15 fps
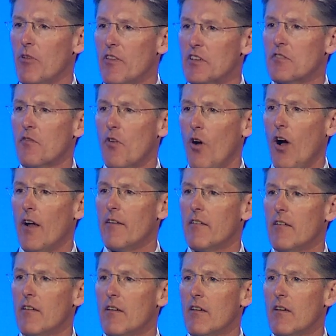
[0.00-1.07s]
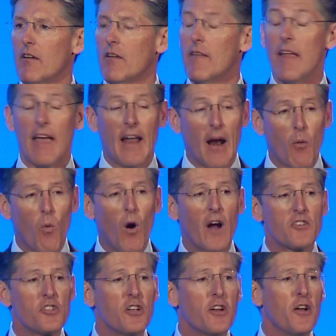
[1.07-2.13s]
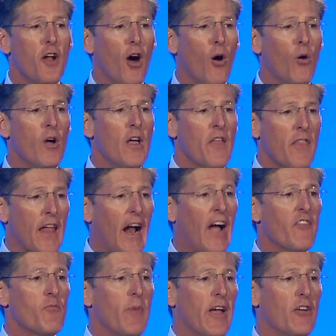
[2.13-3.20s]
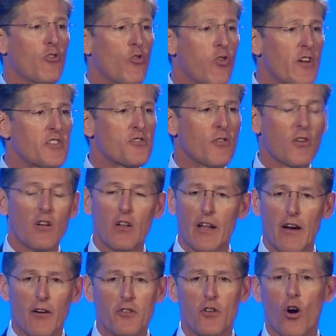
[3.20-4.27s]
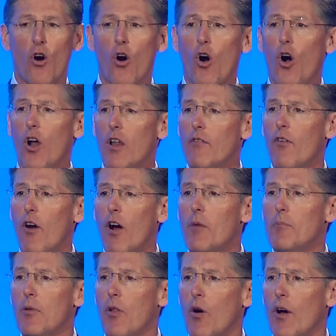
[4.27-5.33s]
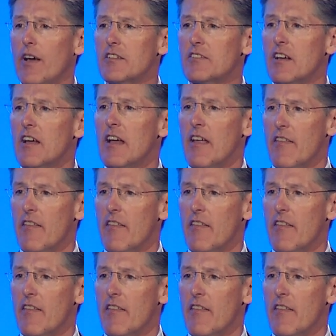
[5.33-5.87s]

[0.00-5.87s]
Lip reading: this fraud. And I want you to know that I've made crystal clear to all of our employees